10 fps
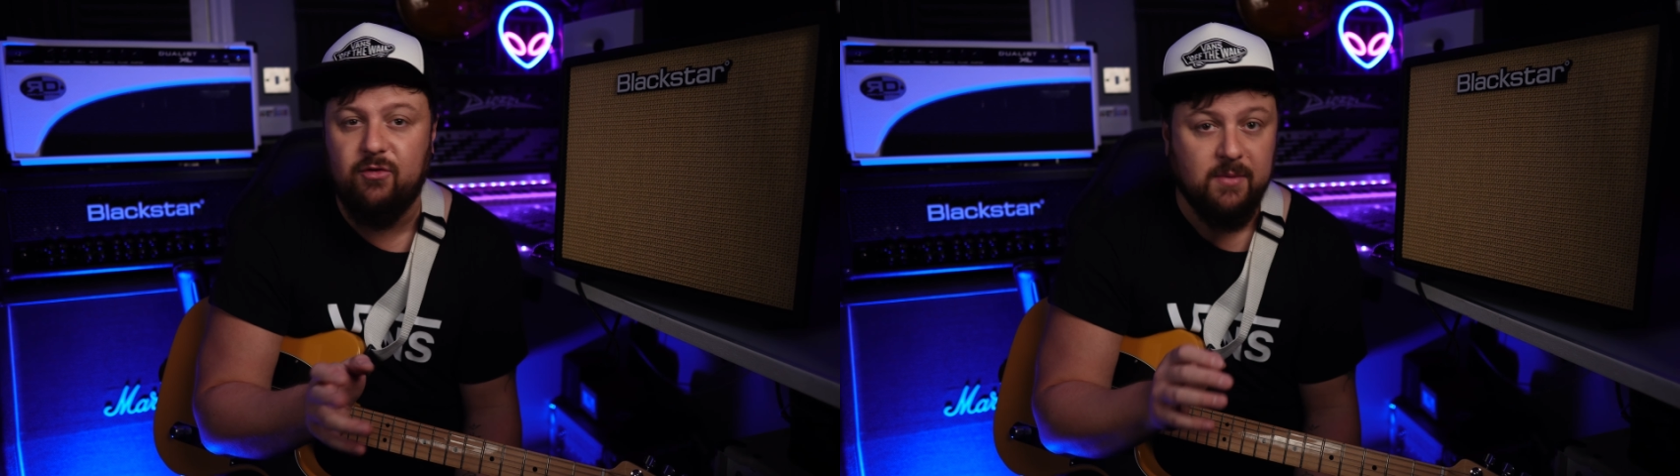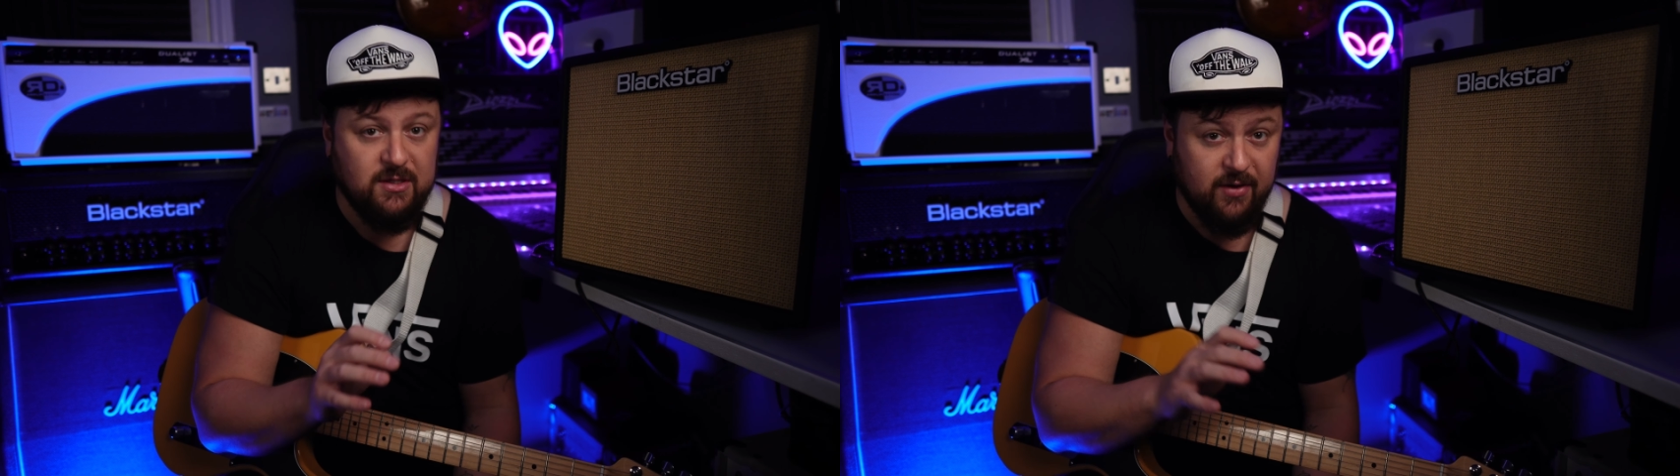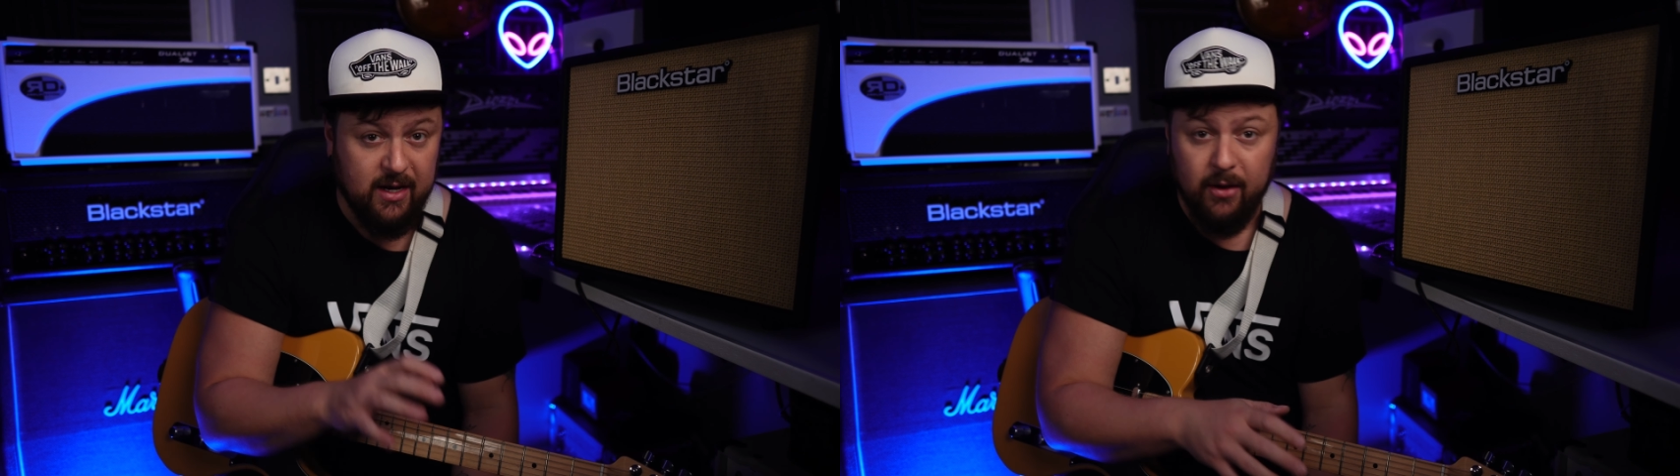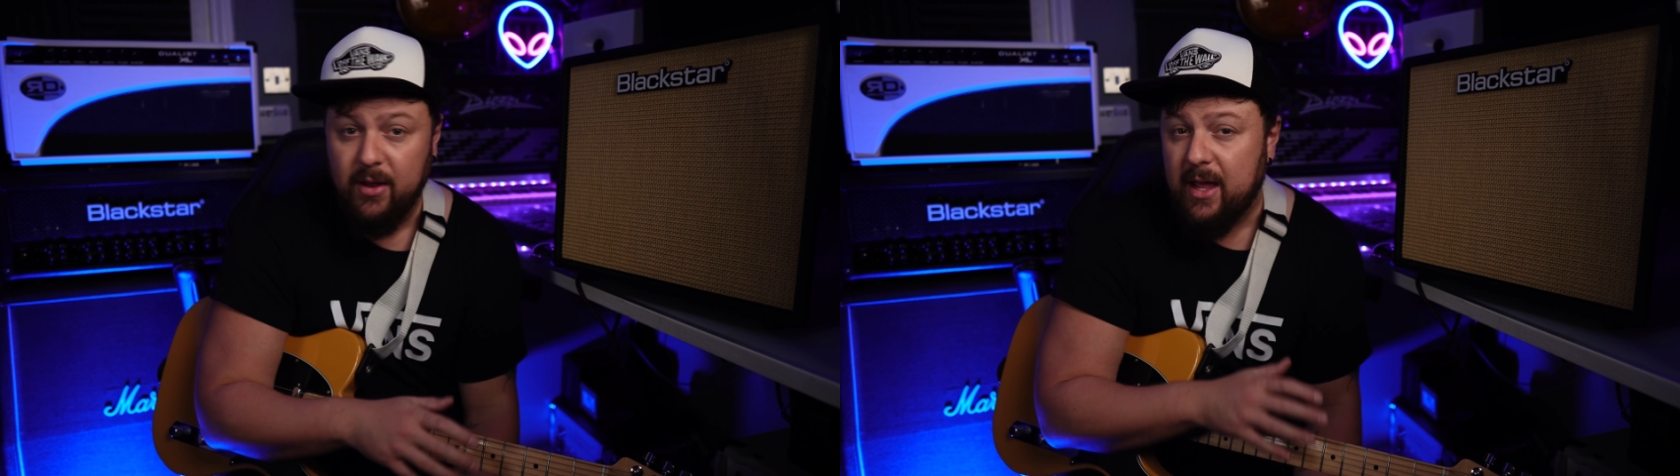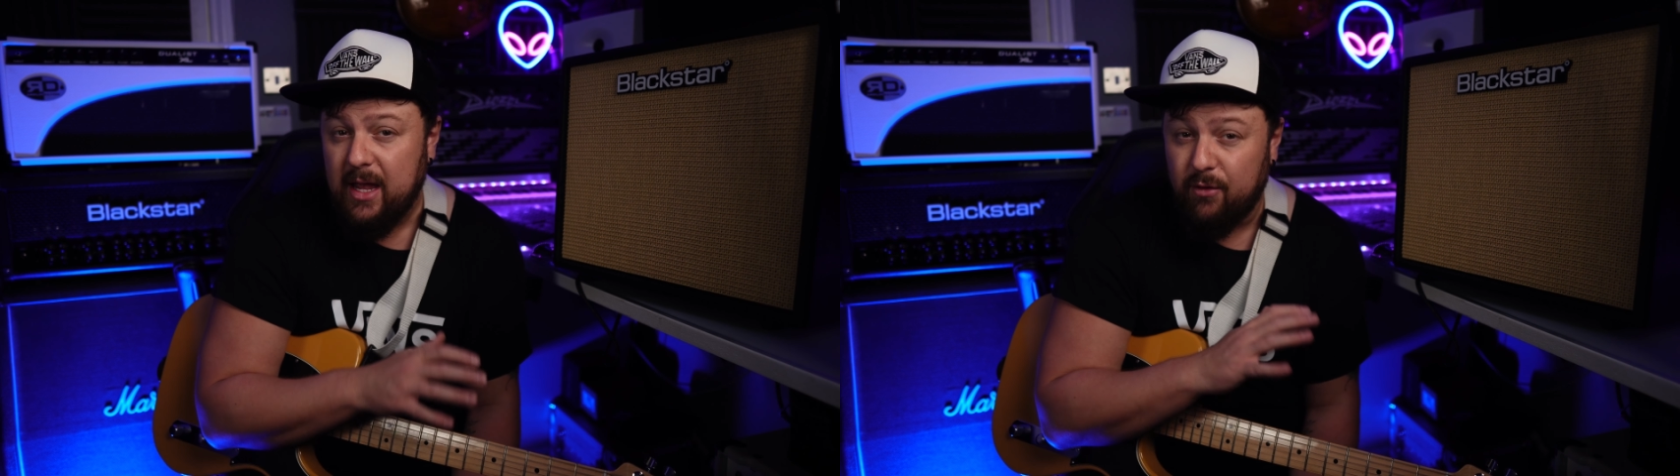from this video?
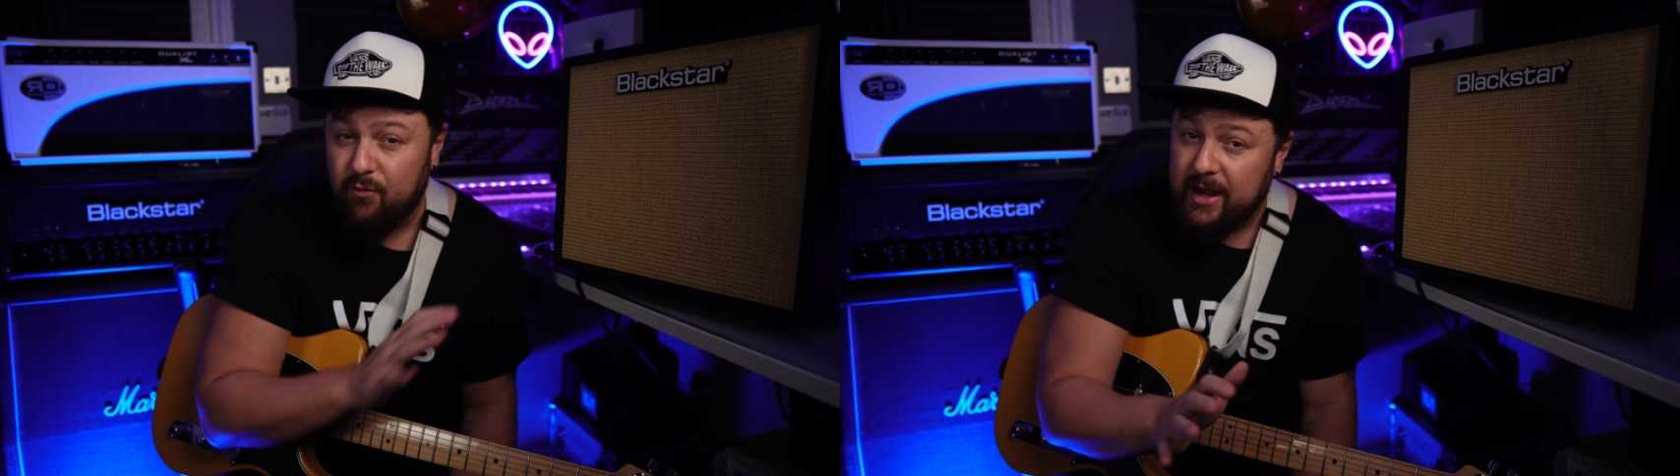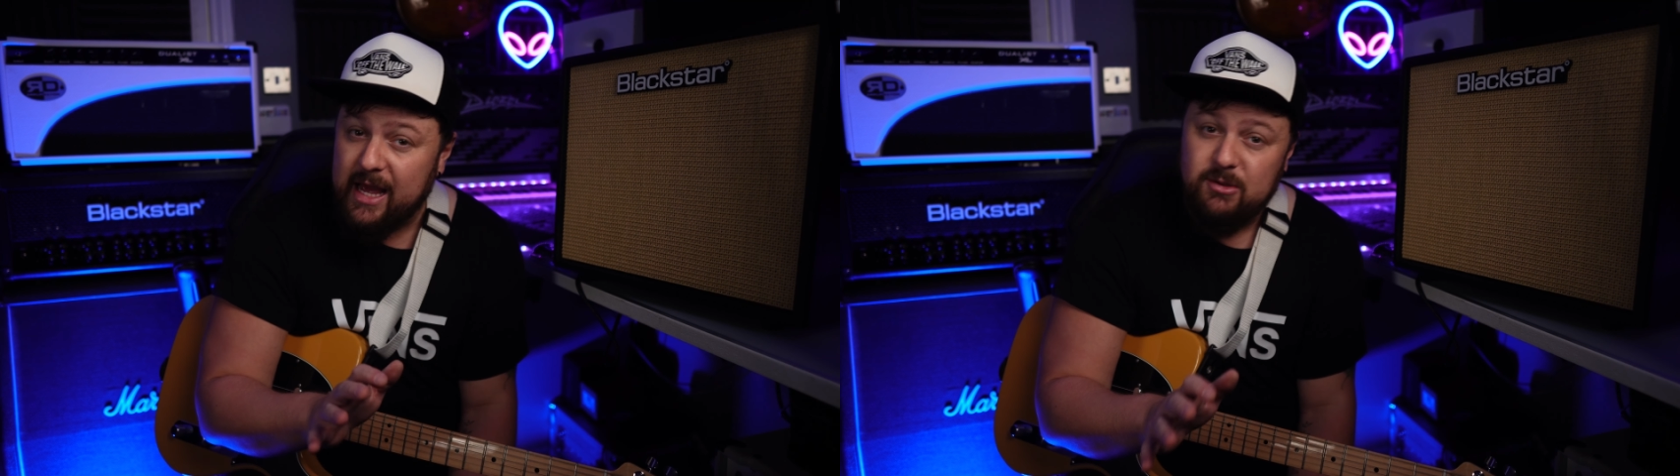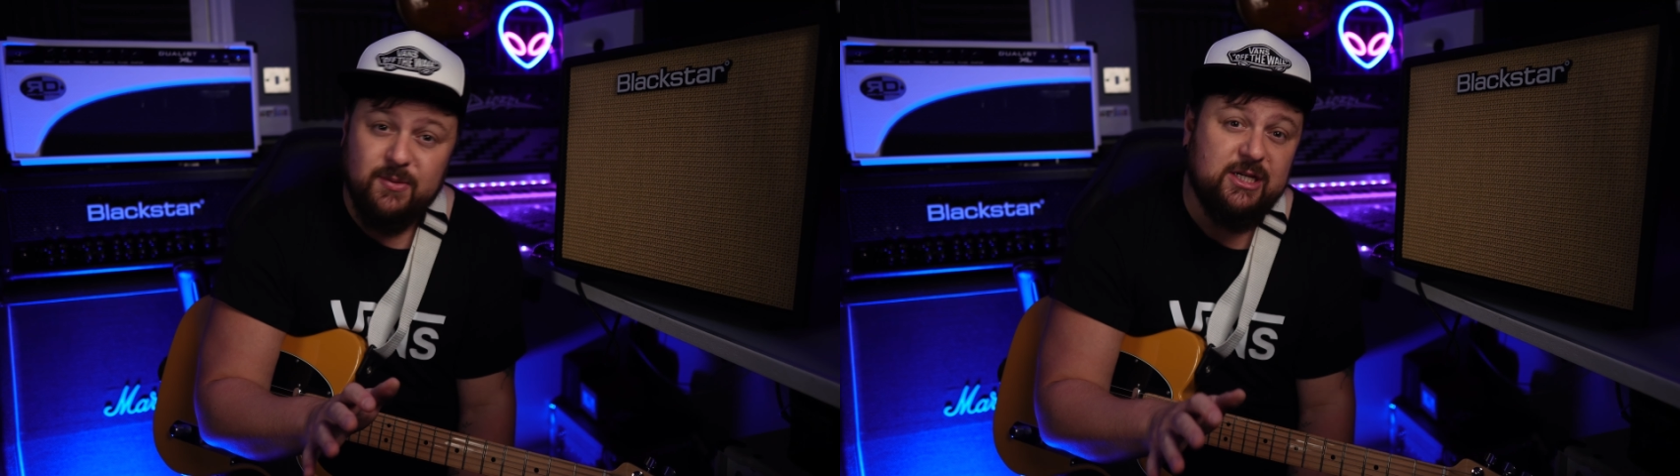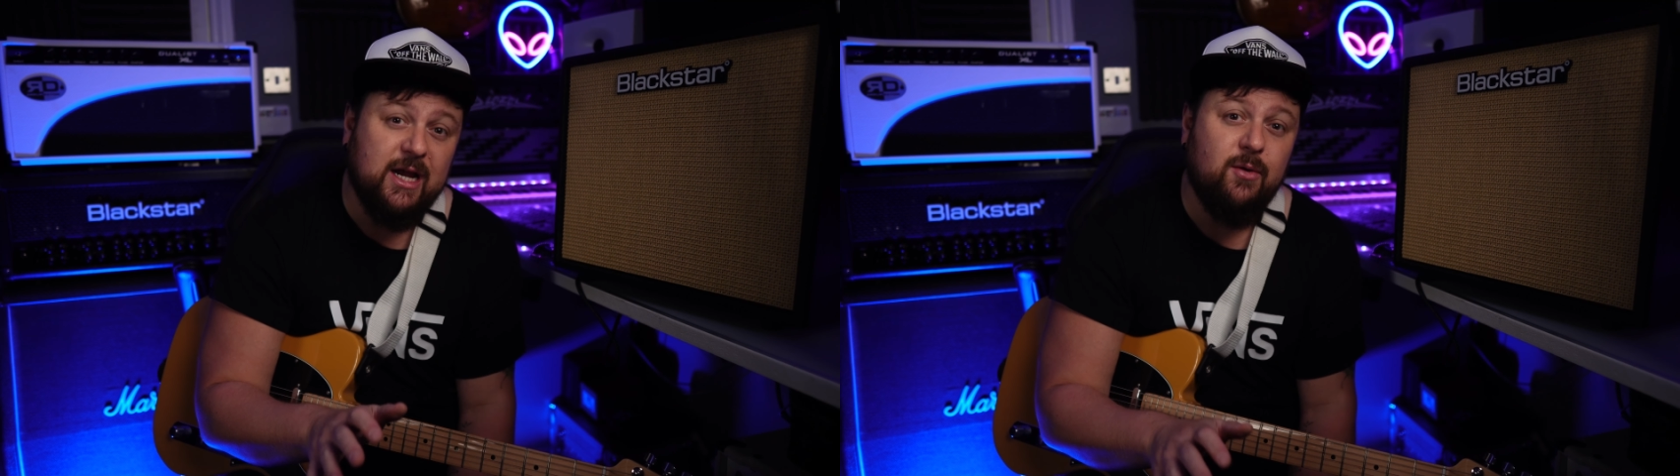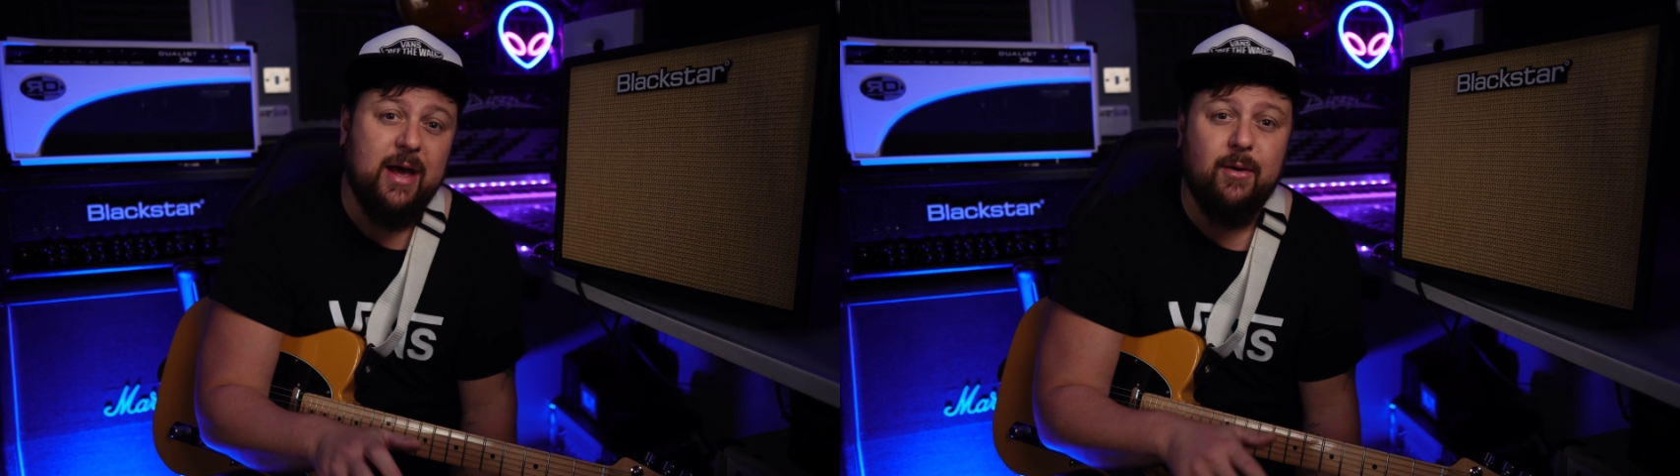It really helps my
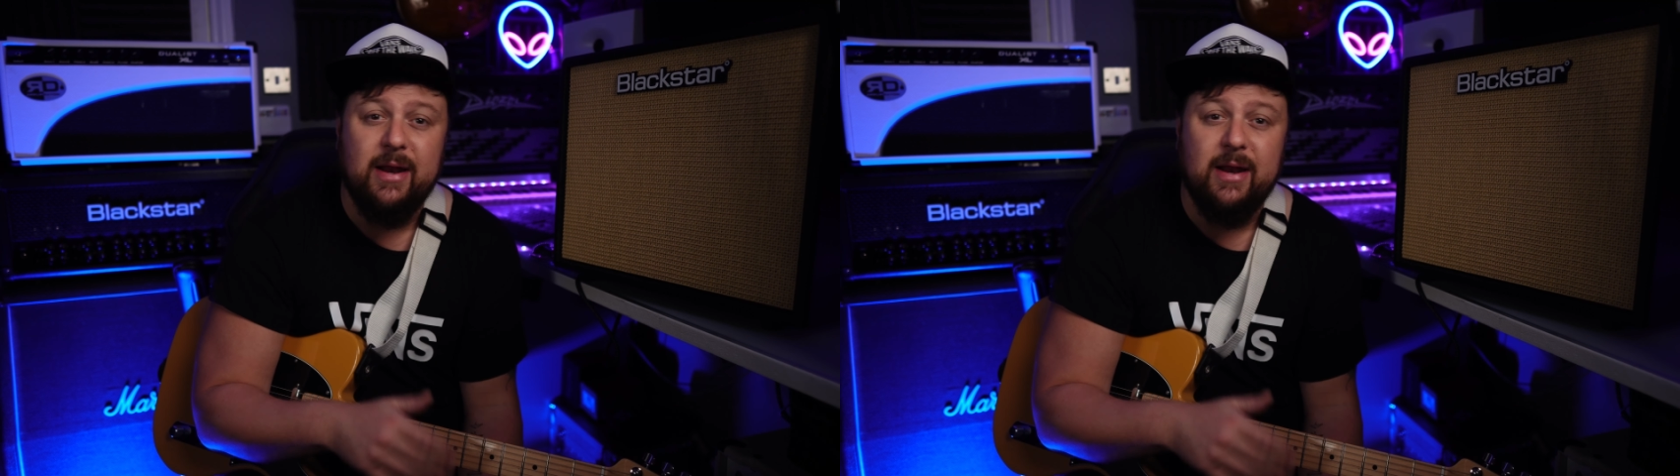channel out